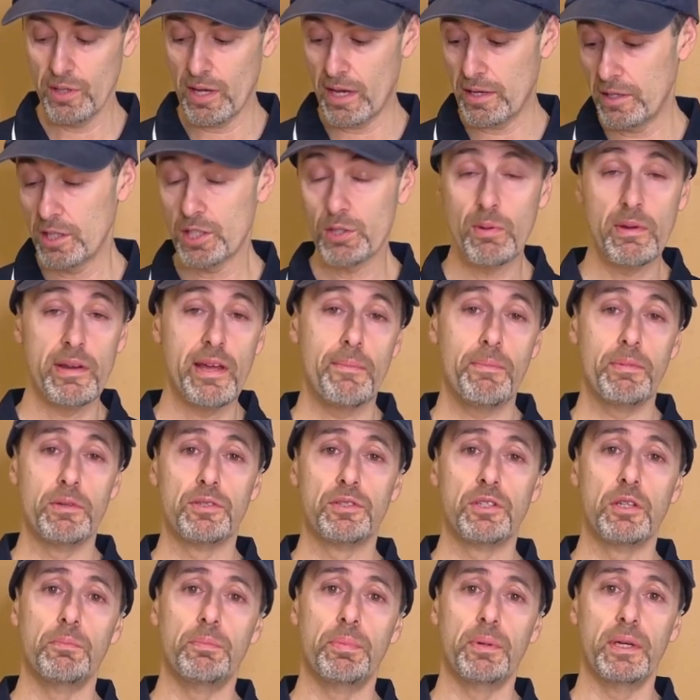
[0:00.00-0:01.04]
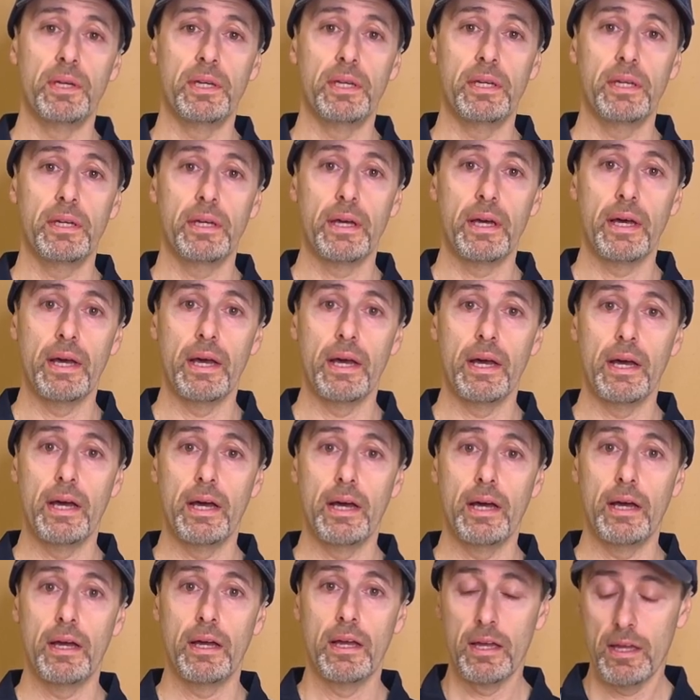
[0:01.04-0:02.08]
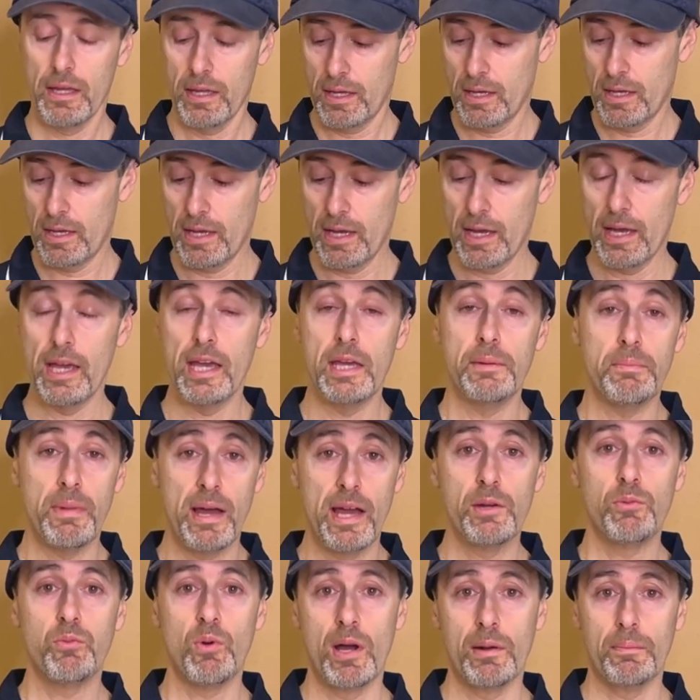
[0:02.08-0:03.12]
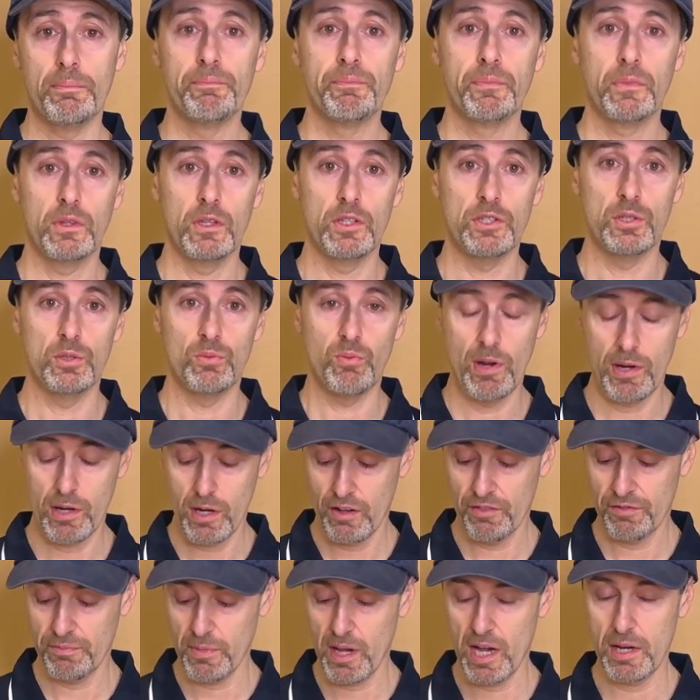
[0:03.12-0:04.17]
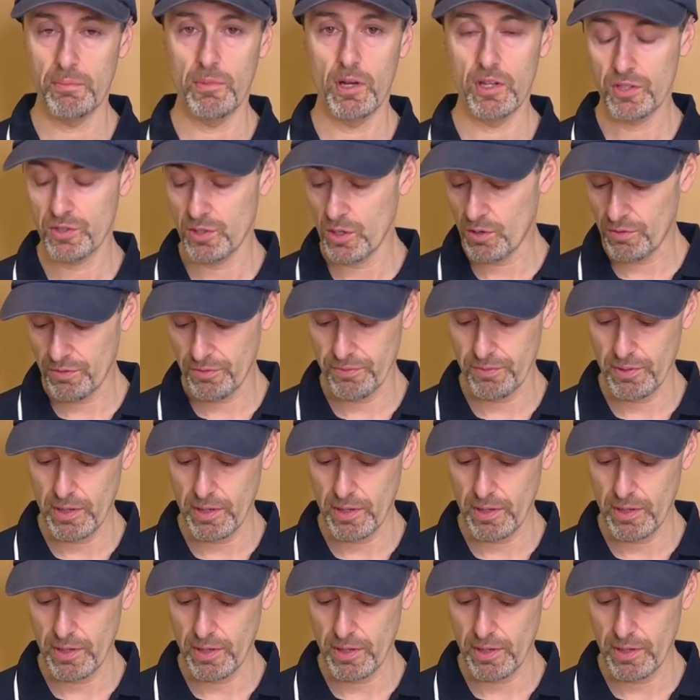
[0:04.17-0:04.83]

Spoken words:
And this one happens to be a handmade one. This is one I've made myself.